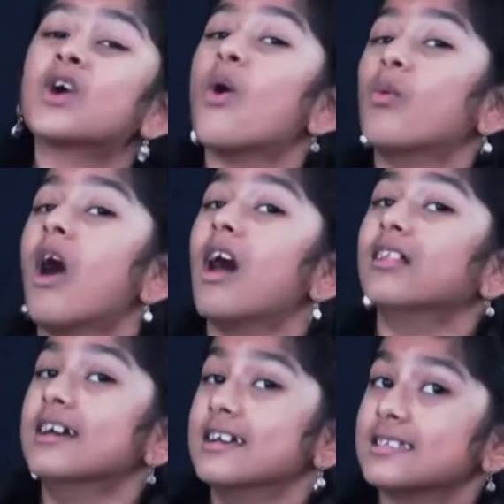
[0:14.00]

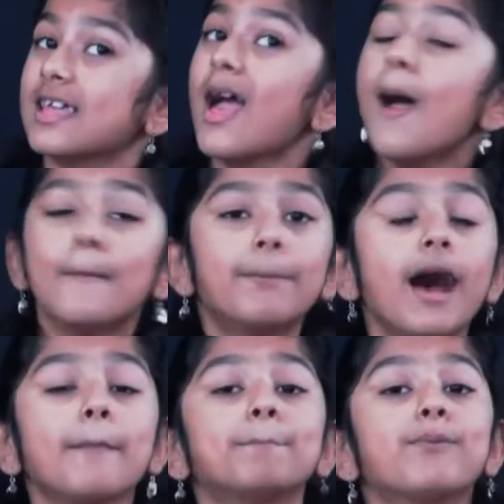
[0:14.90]
koalas.
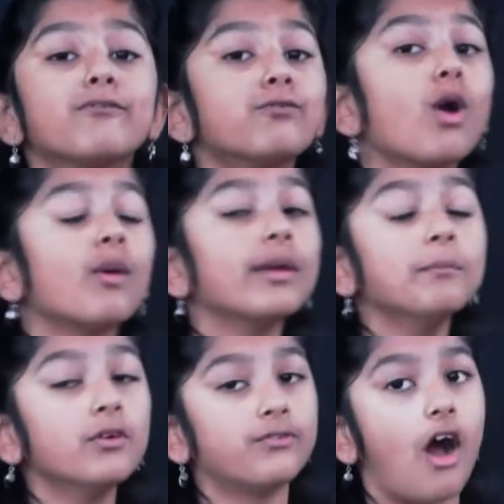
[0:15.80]
But before
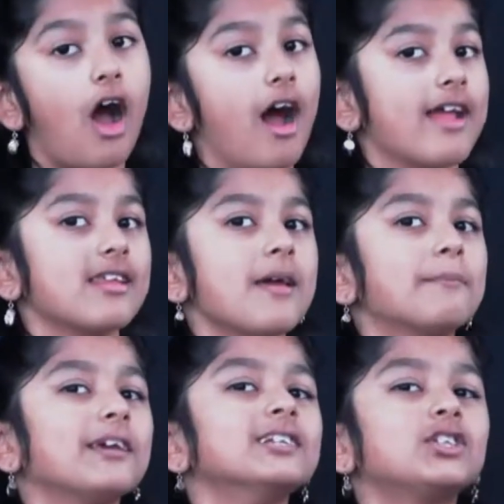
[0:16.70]
we move on,
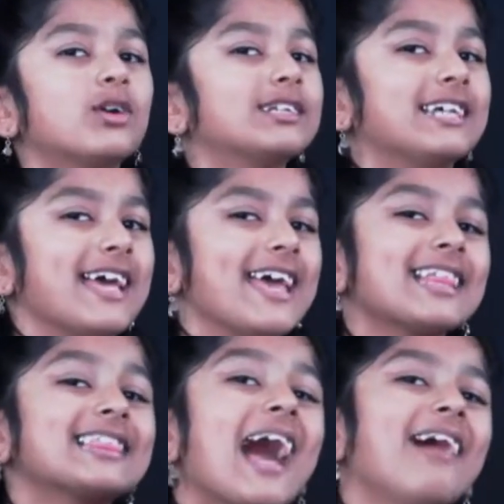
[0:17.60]
be sure to
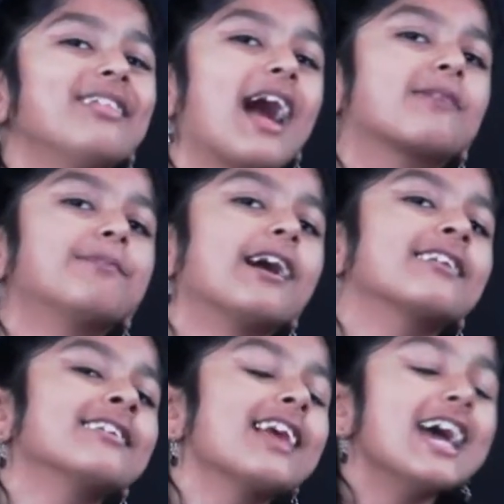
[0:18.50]
hit that like
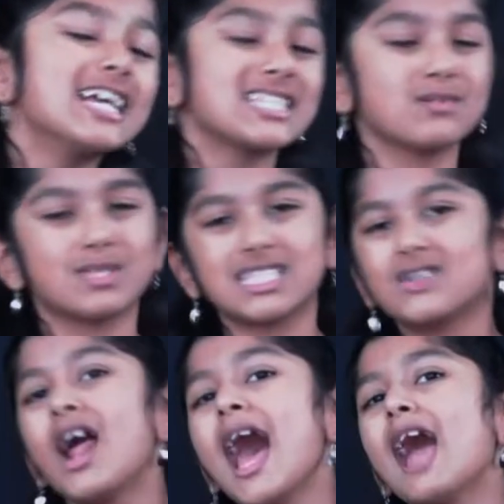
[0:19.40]
button,
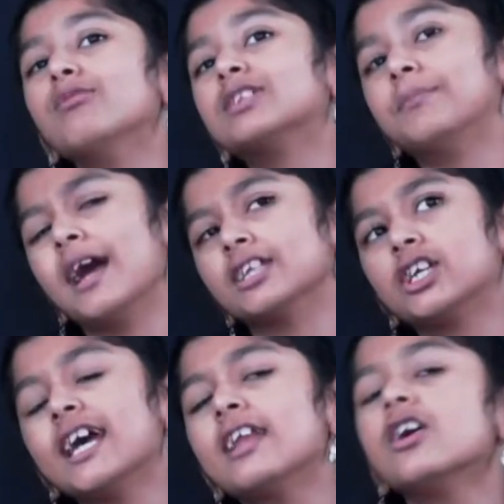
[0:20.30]
subscribe to my
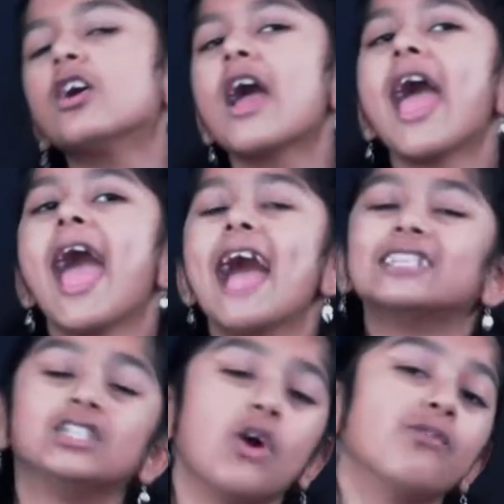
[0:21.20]
channel,
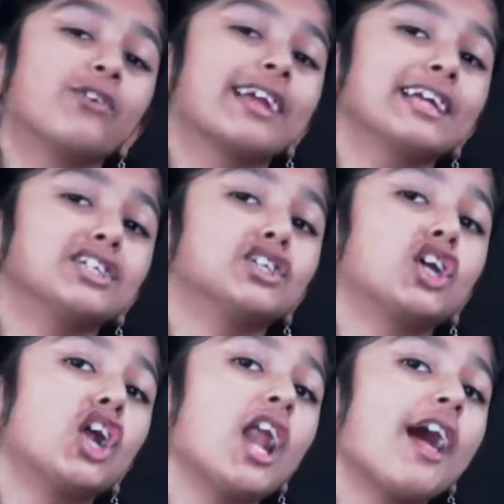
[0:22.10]
and don't forget to
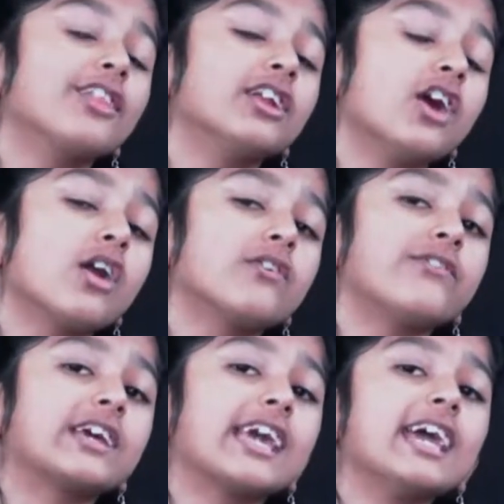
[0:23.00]
turn on the
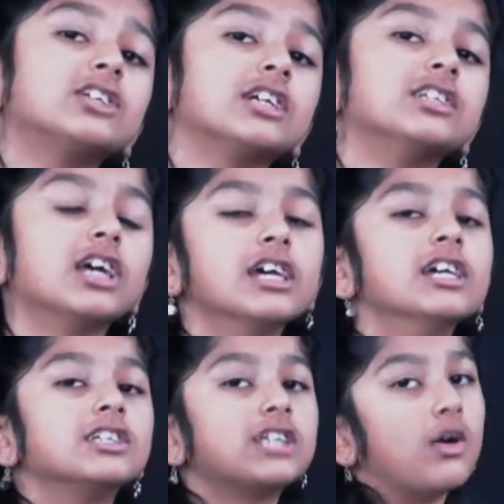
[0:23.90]
notifications
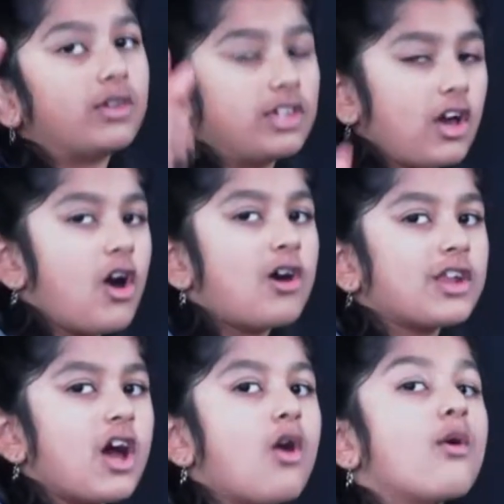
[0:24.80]
so you'll
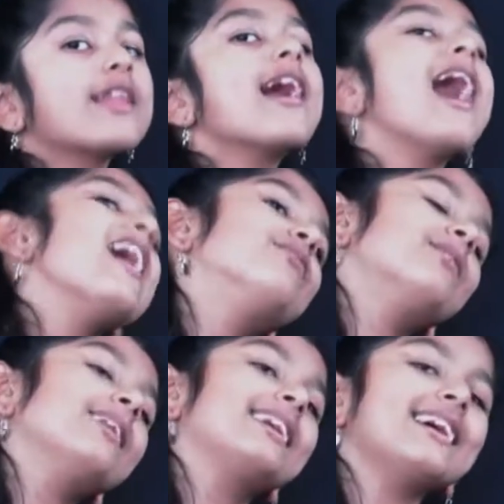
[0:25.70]
know
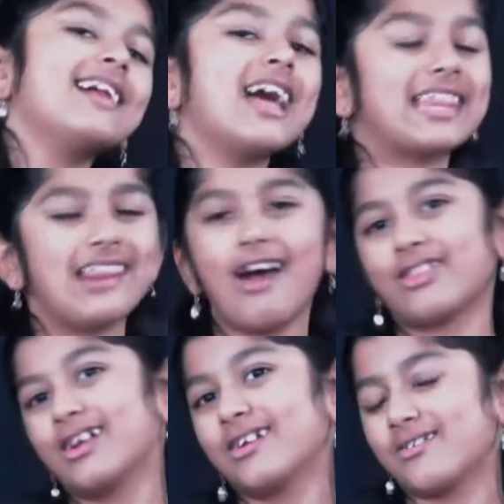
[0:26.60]
whenever we get
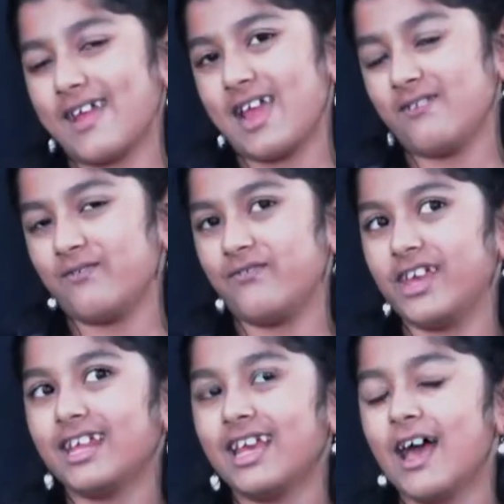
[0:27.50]
another great
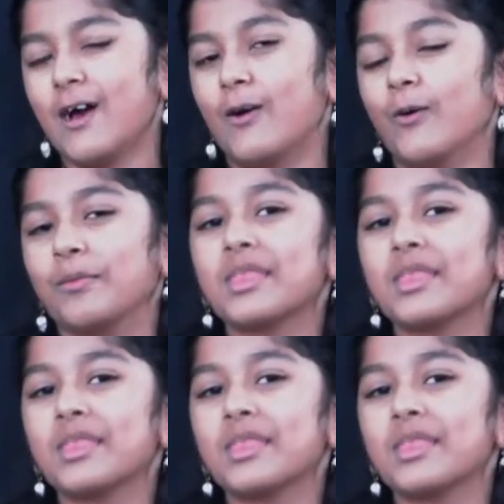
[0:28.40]
video.